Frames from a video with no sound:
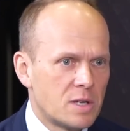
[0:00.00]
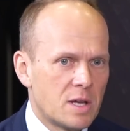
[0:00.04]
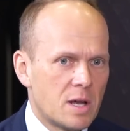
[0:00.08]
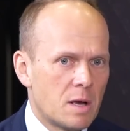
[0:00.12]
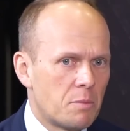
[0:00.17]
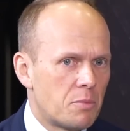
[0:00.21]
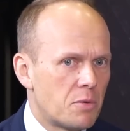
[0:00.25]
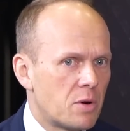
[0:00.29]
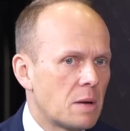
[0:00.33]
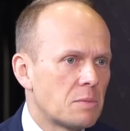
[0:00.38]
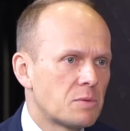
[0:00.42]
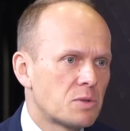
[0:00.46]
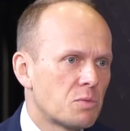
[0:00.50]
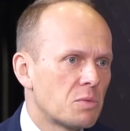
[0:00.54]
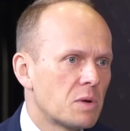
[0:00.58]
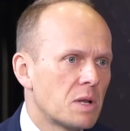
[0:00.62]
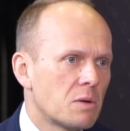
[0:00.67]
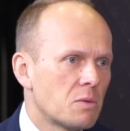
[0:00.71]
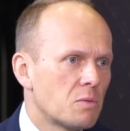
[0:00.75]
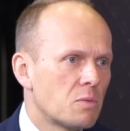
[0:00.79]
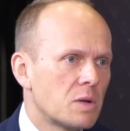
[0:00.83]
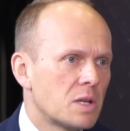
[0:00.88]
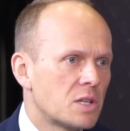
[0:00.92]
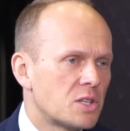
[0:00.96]
Yeah, perhaps
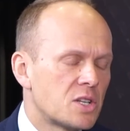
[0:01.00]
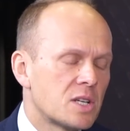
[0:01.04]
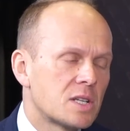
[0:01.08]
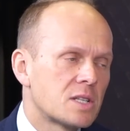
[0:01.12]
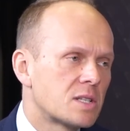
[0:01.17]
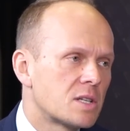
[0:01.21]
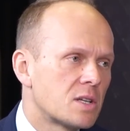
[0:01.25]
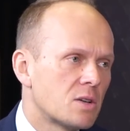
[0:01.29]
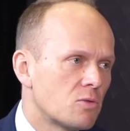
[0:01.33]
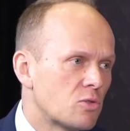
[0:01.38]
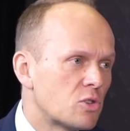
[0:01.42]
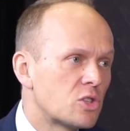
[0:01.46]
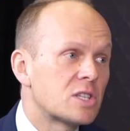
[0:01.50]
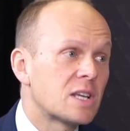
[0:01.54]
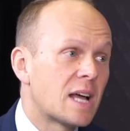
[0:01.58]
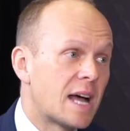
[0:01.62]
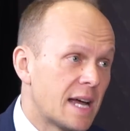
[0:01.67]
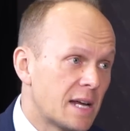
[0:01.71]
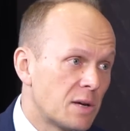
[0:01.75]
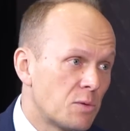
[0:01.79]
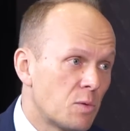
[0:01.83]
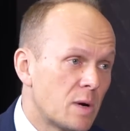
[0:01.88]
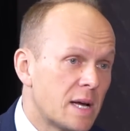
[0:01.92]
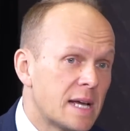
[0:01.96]
we'll just go
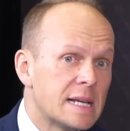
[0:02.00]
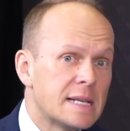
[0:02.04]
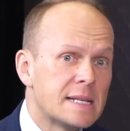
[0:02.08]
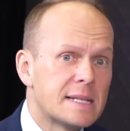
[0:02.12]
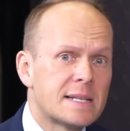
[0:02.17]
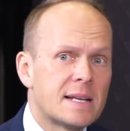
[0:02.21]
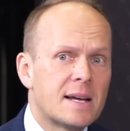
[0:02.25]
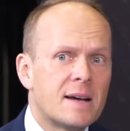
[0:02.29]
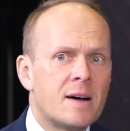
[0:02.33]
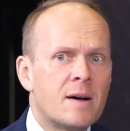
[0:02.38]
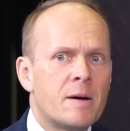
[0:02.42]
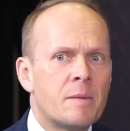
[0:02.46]
sideways.